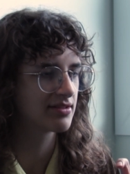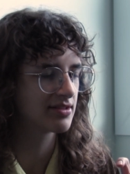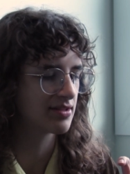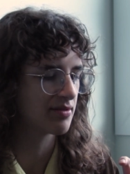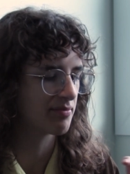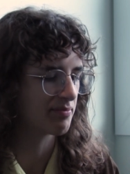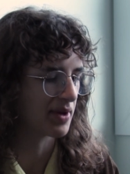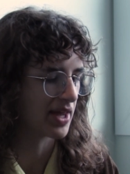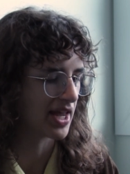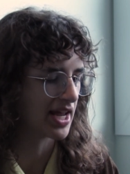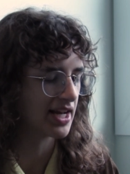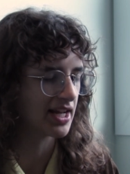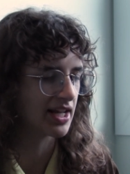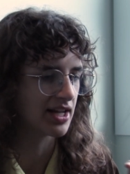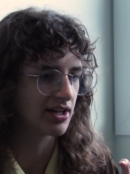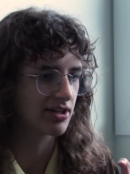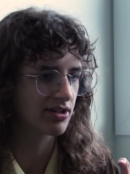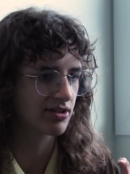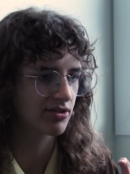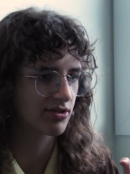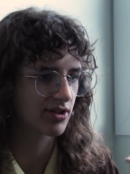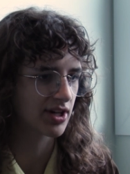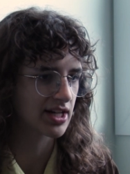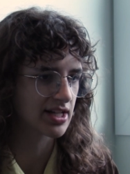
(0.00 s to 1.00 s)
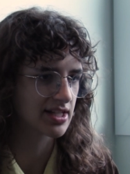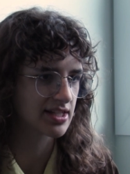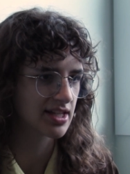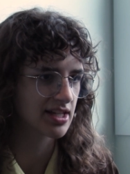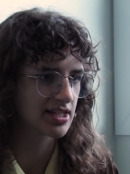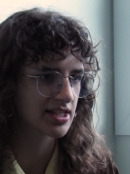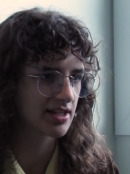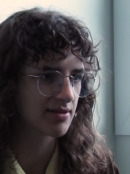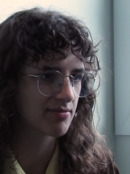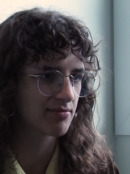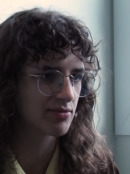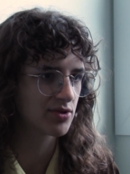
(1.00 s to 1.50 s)
debate and
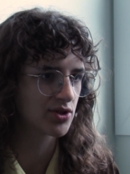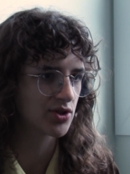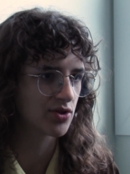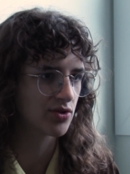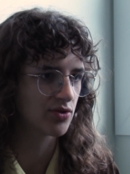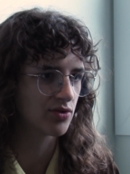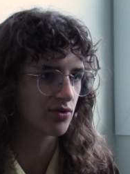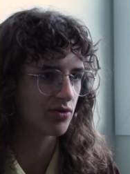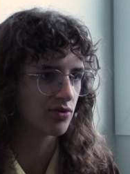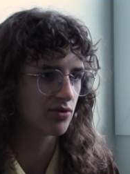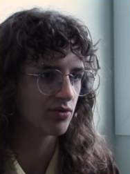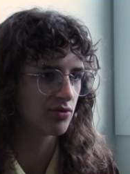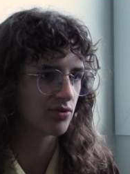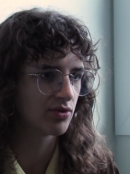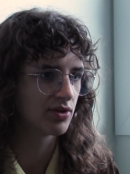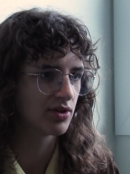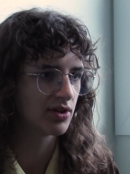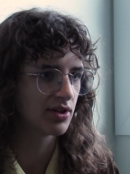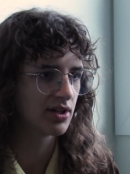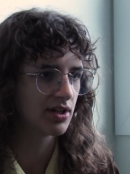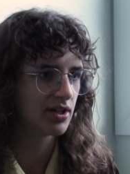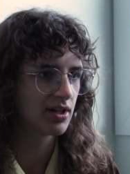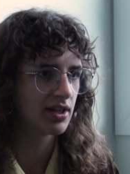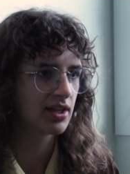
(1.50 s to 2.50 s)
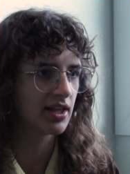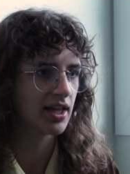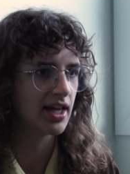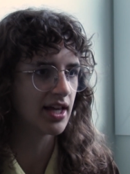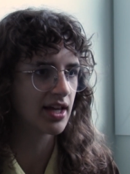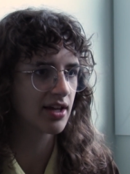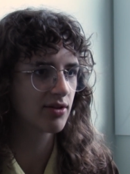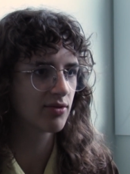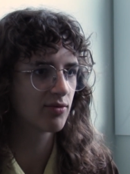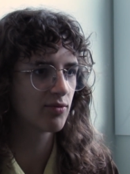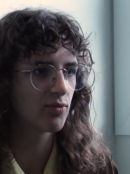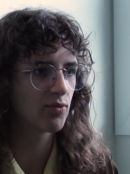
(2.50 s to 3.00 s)
criticism to
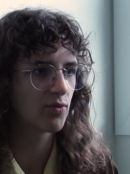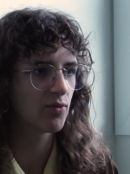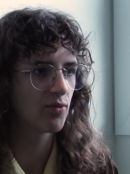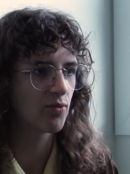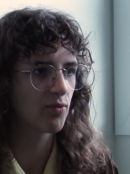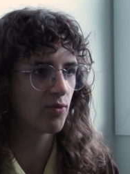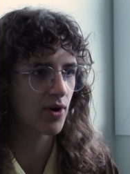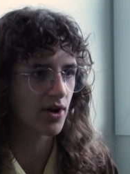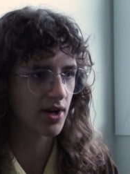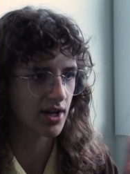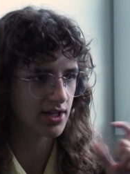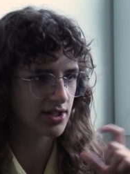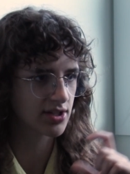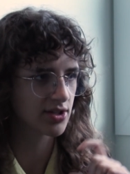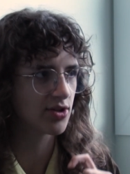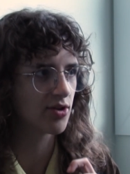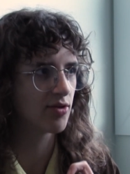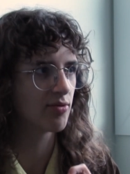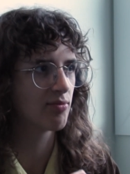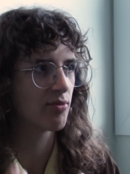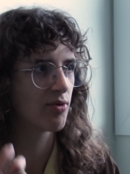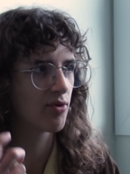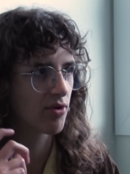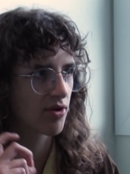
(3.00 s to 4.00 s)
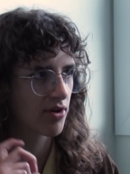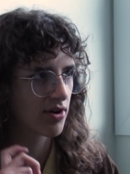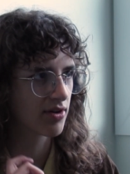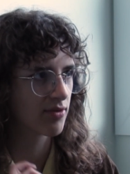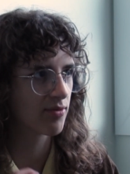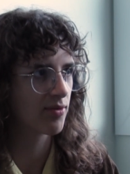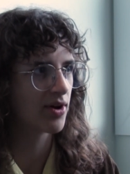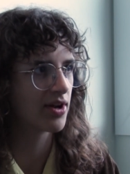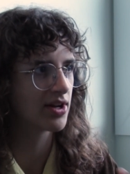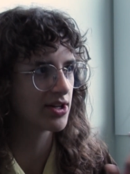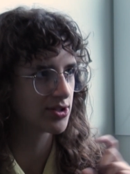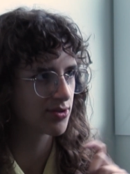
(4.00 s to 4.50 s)
like wanting to know more,
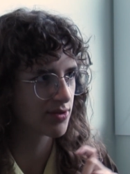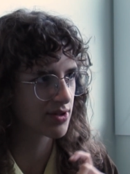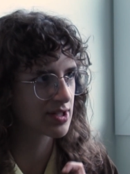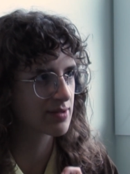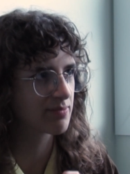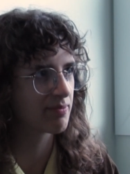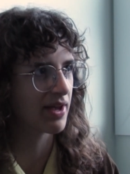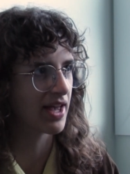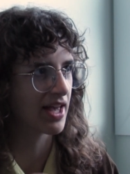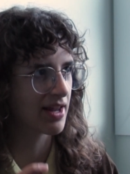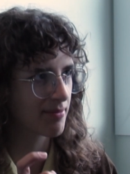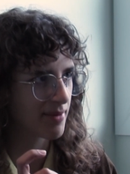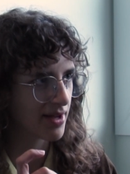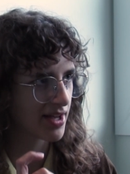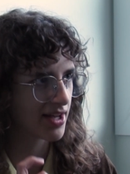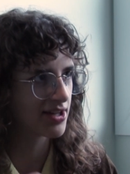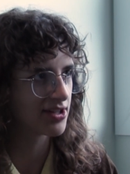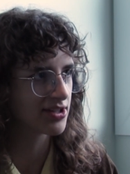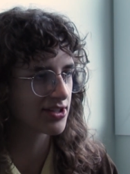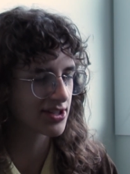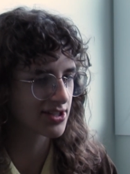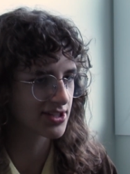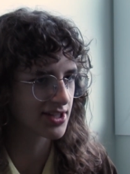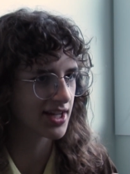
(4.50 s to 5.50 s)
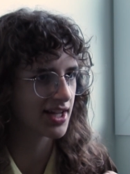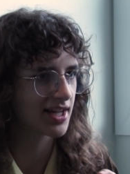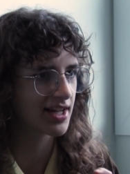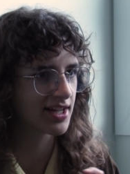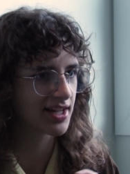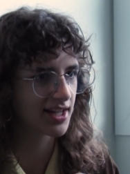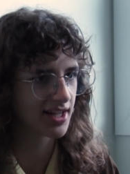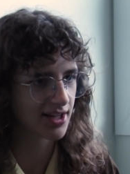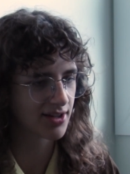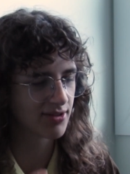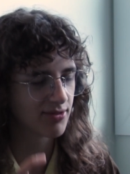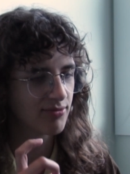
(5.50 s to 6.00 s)
wanting to expand my understanding,